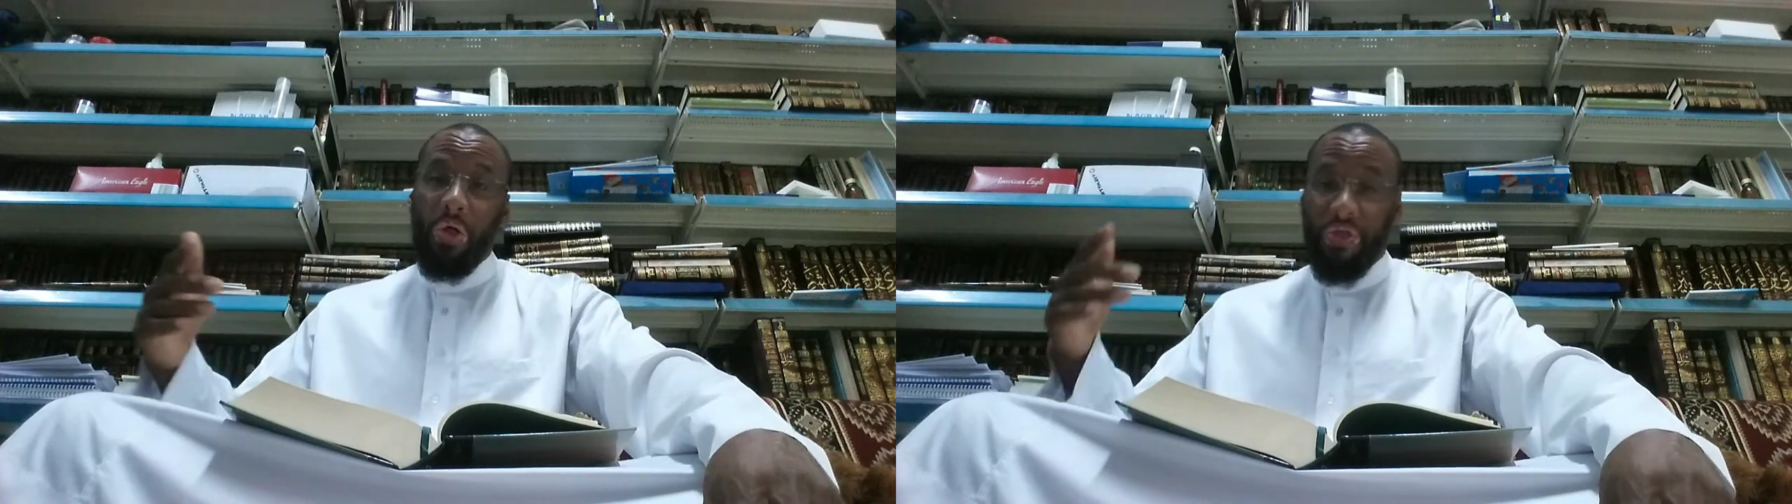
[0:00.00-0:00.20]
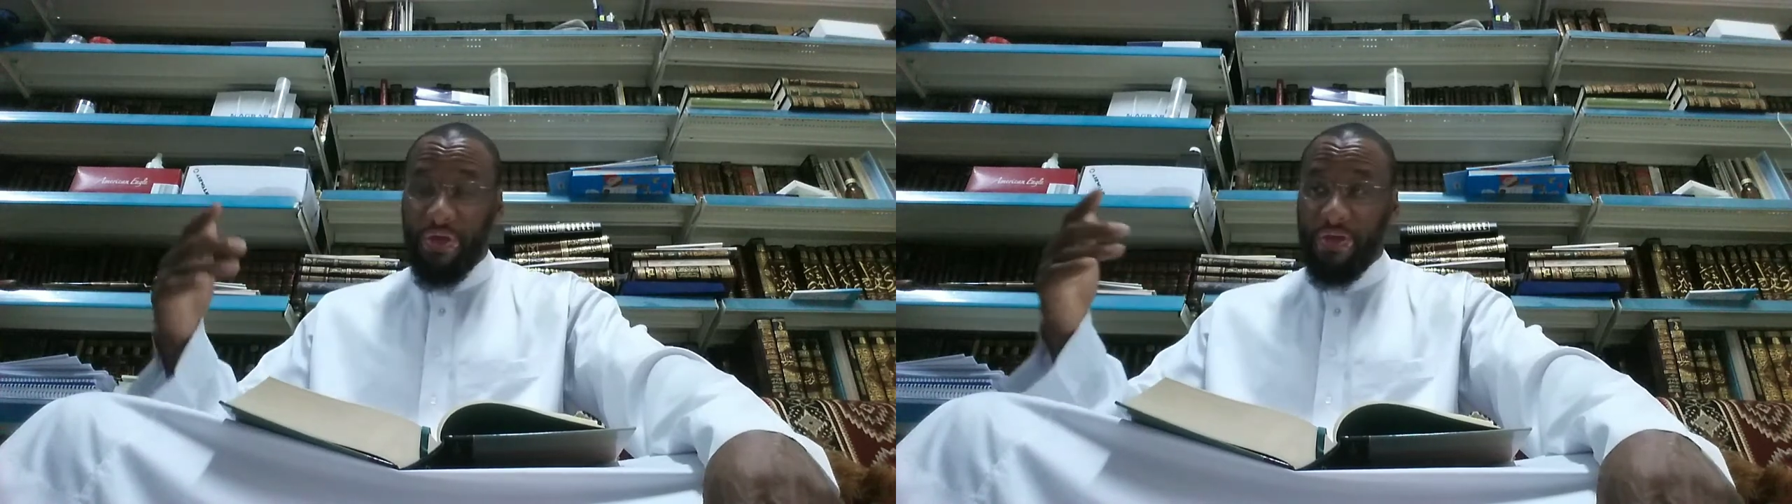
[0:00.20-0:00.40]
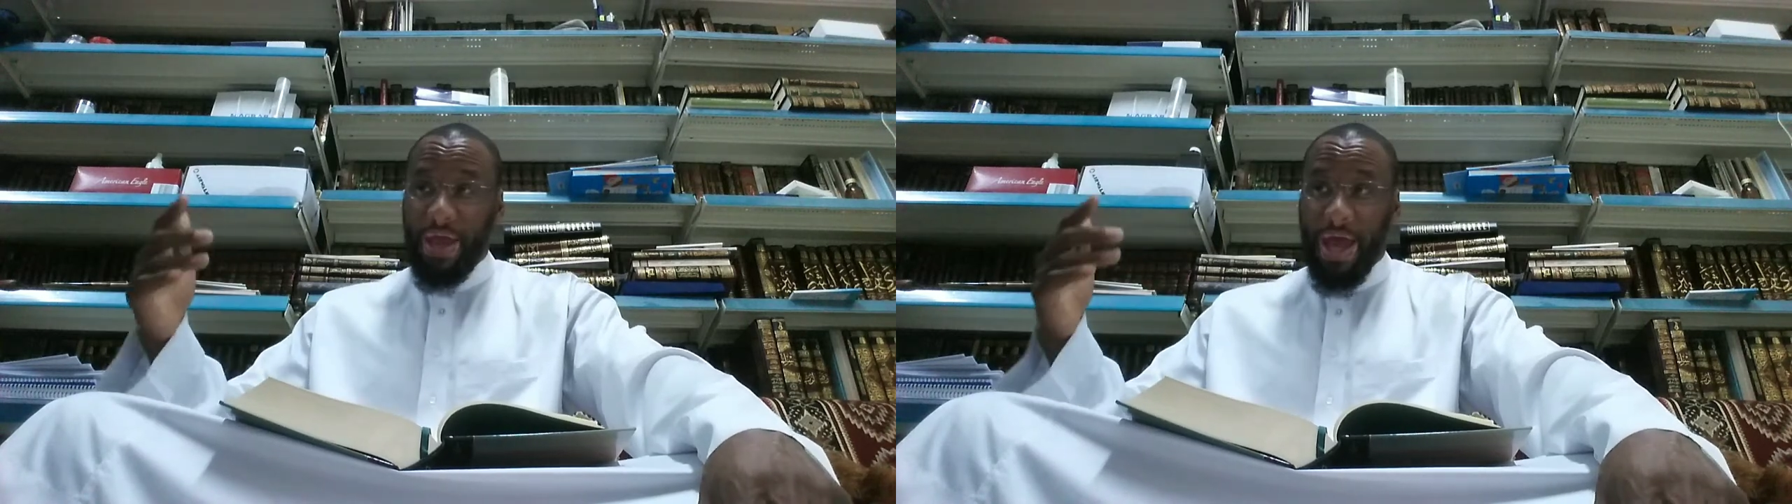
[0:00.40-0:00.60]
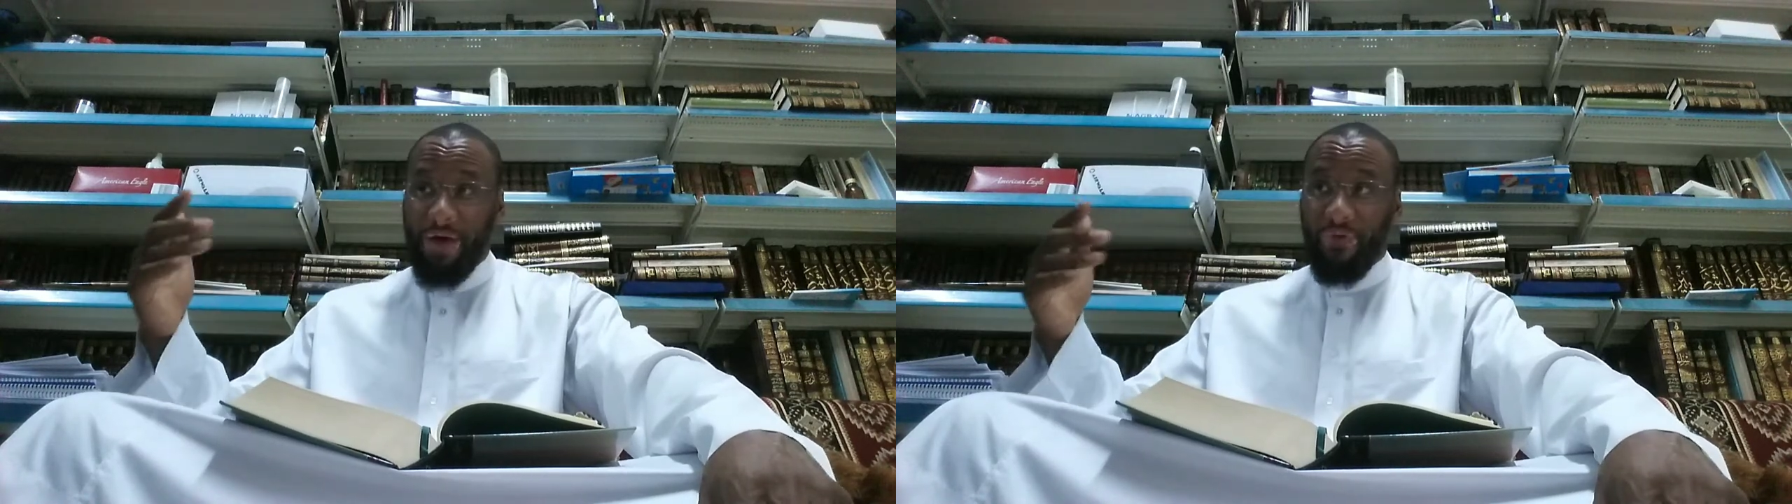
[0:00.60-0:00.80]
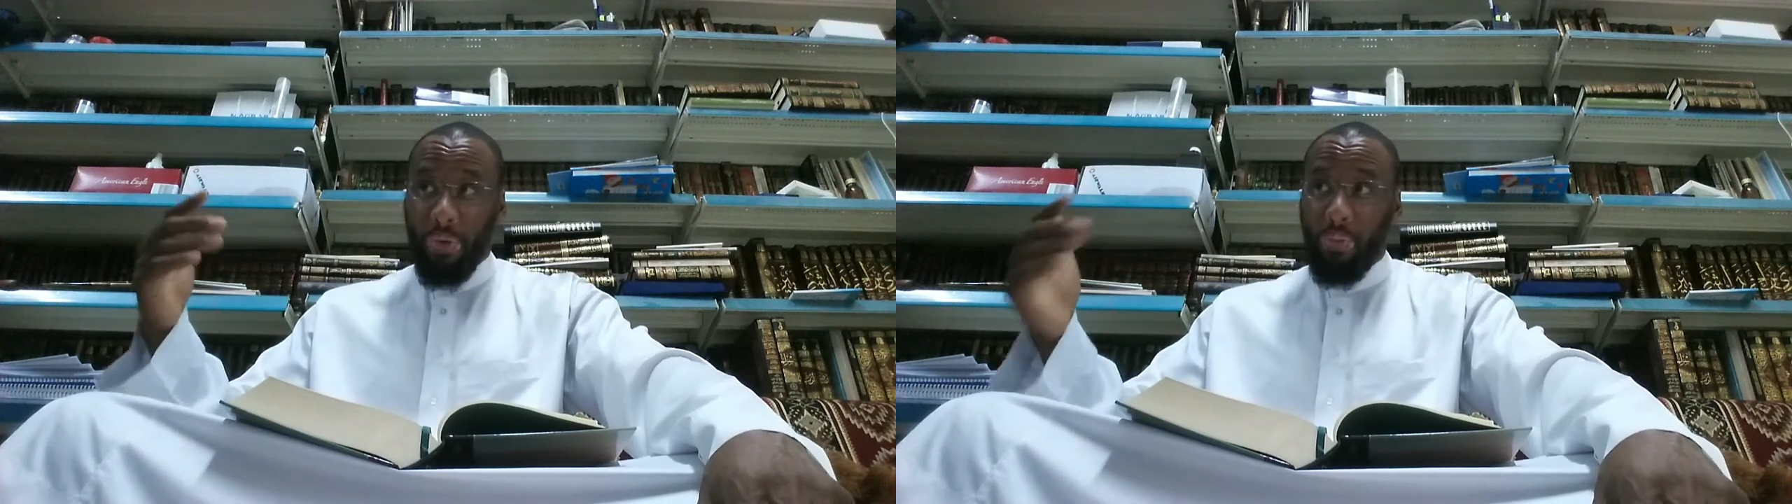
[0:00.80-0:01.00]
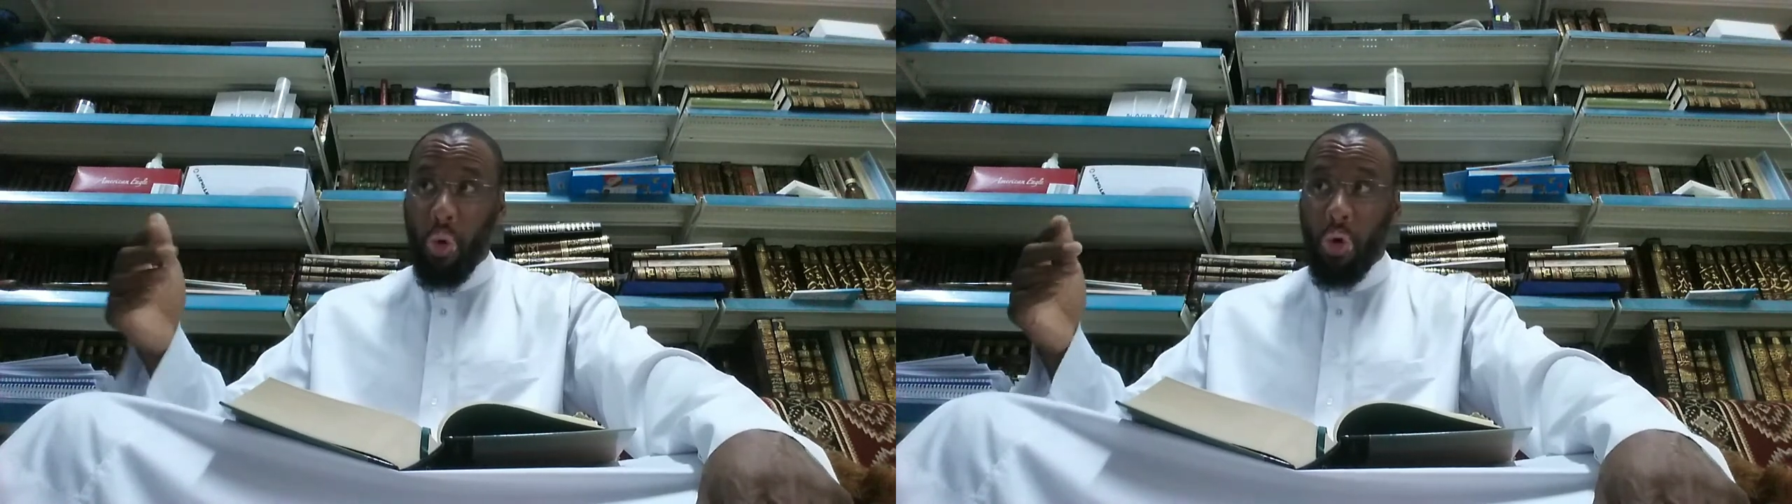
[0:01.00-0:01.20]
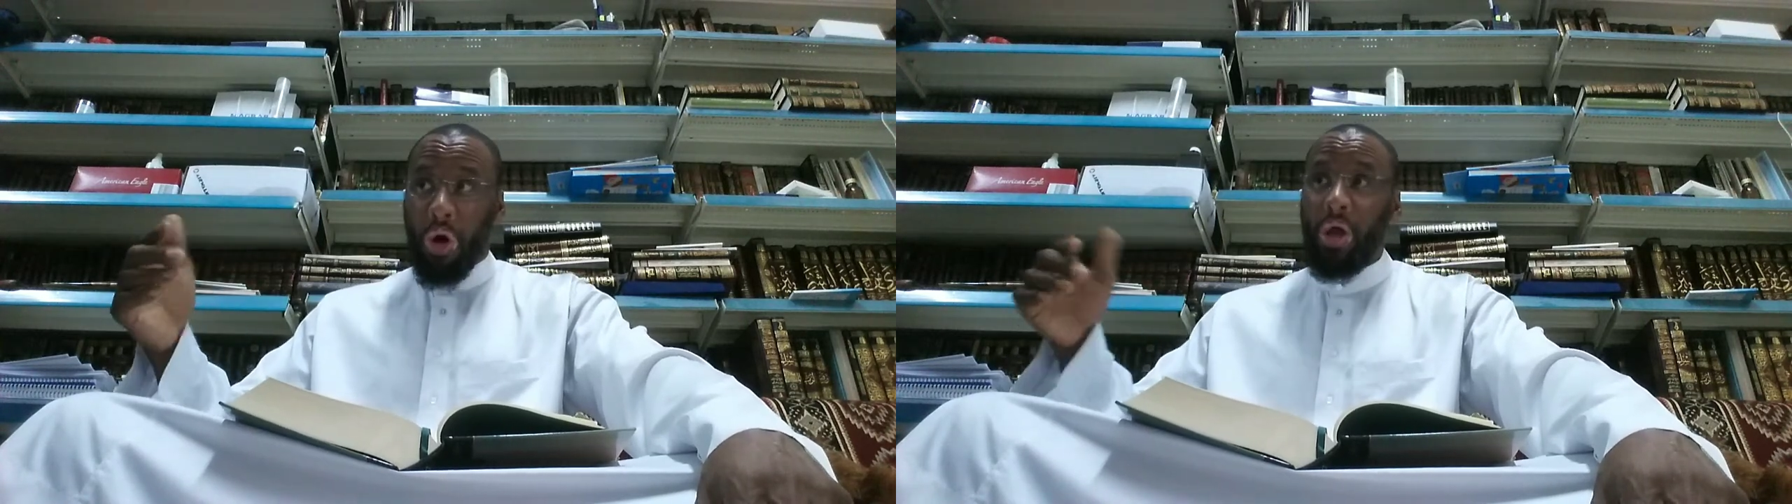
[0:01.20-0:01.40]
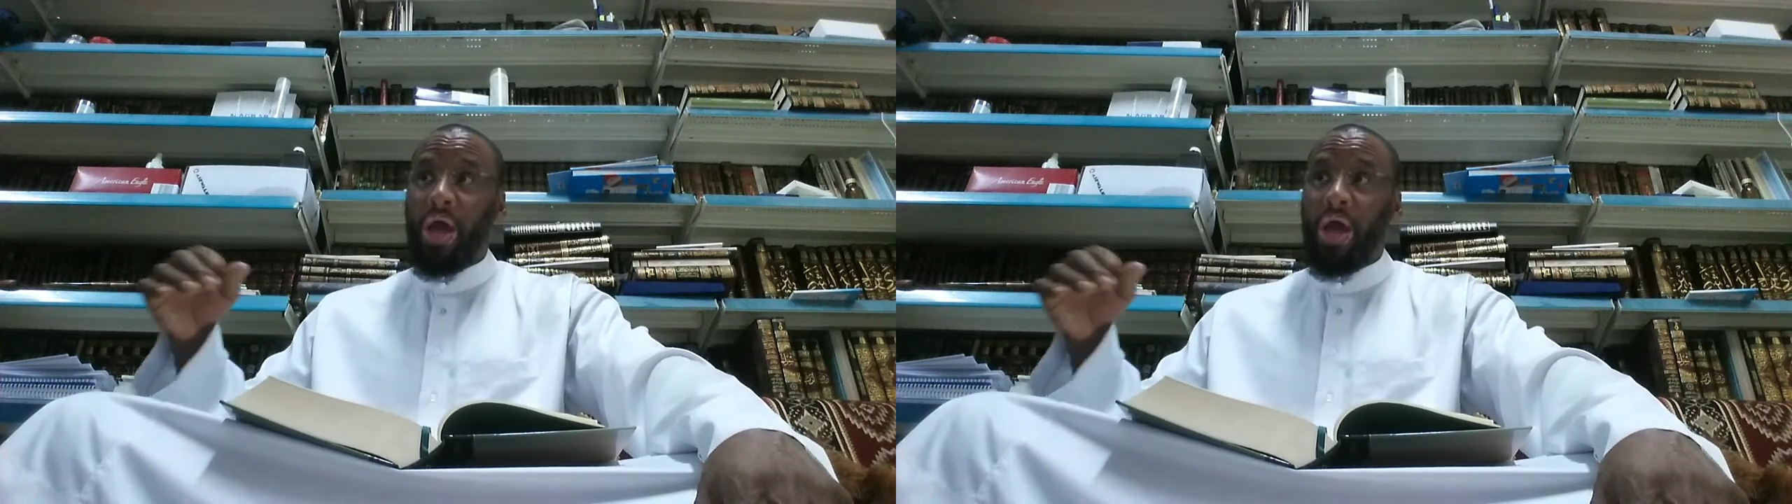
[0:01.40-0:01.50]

that they have or more